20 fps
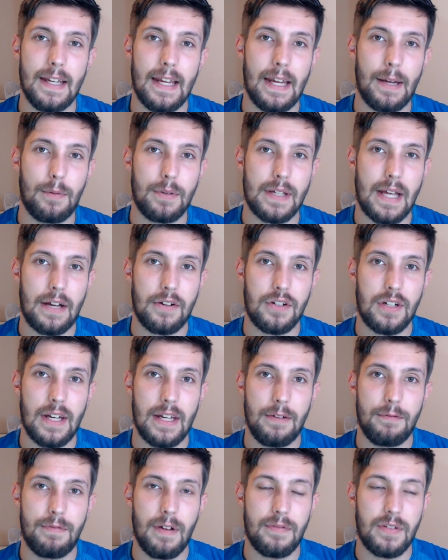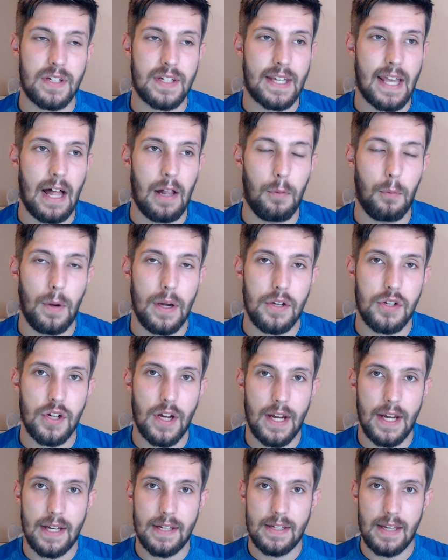It was actually Viviscal, which
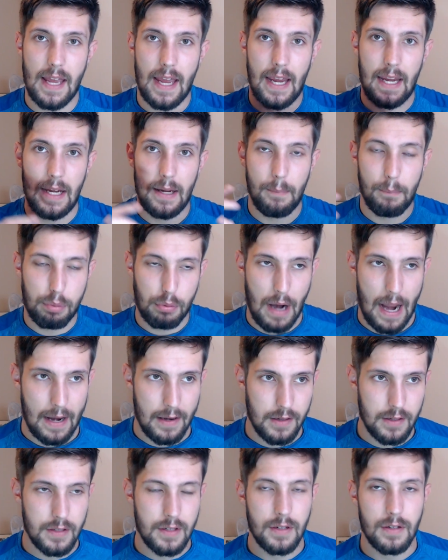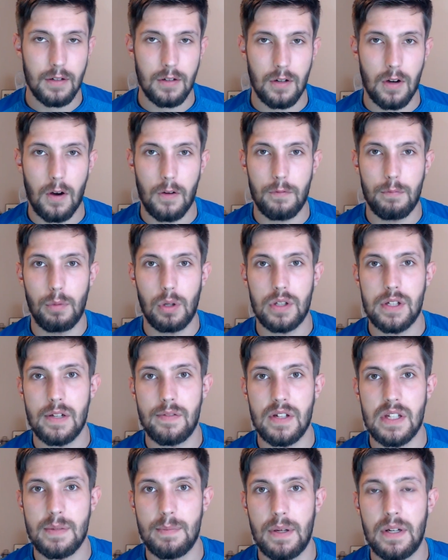is a brand of
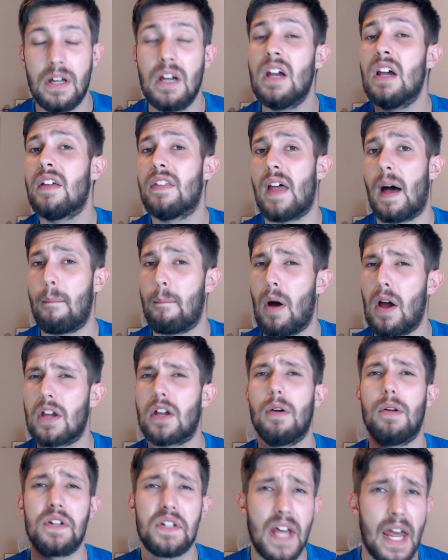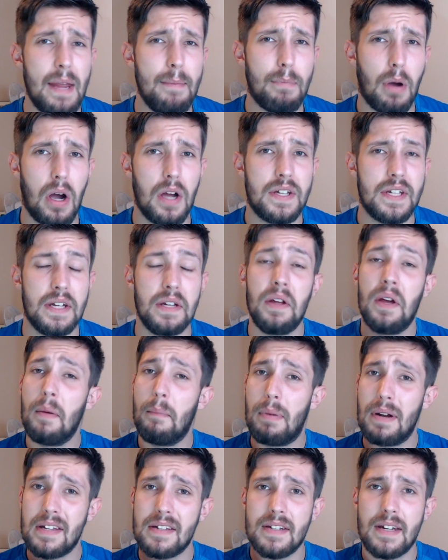multivitamin that might contain biotin
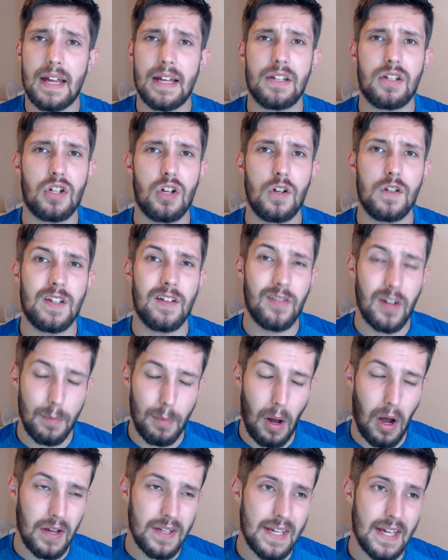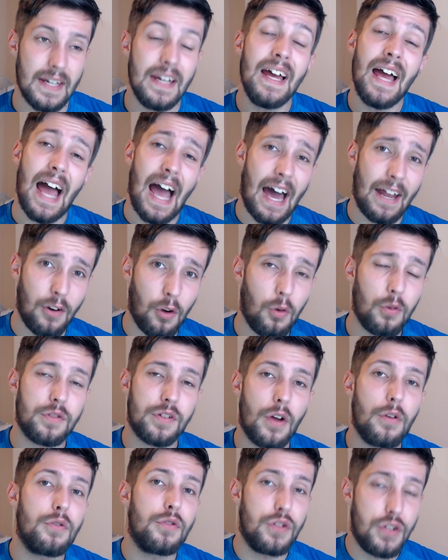but isn't exclusively biotin, and
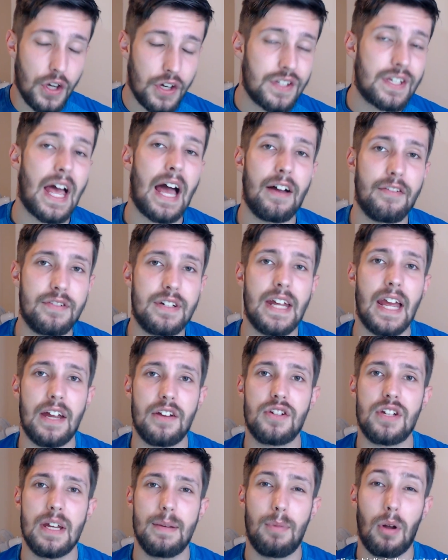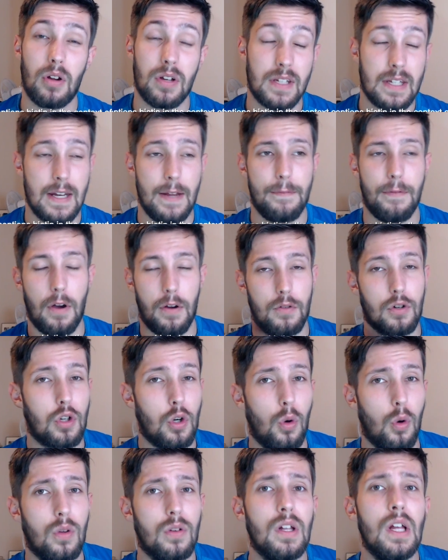also does have DHT blockers in, if I
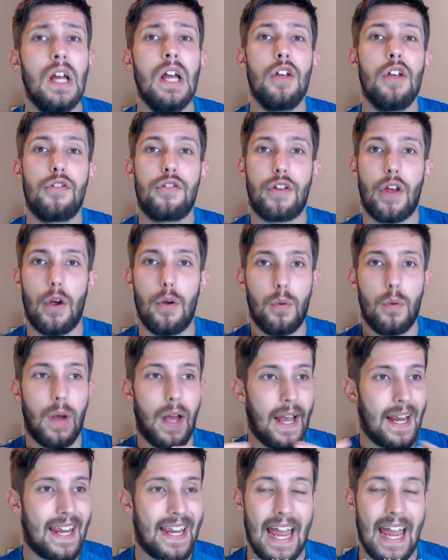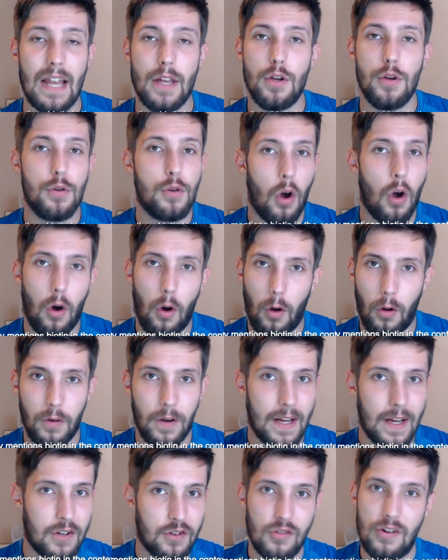recall. So again, you can't
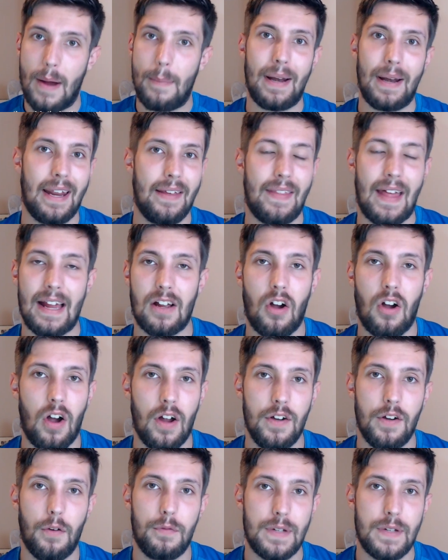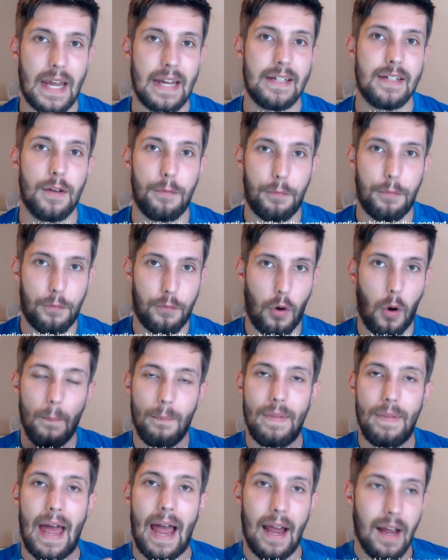extrapolate that kind of data
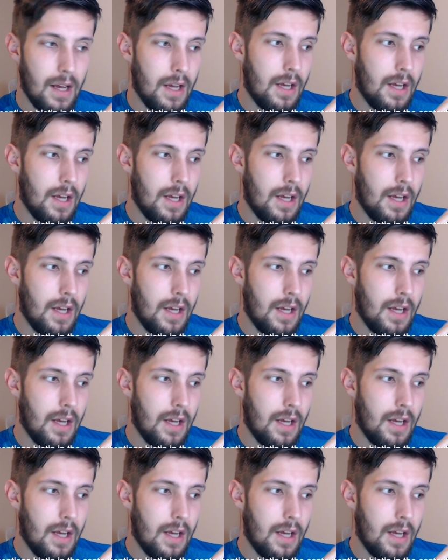from that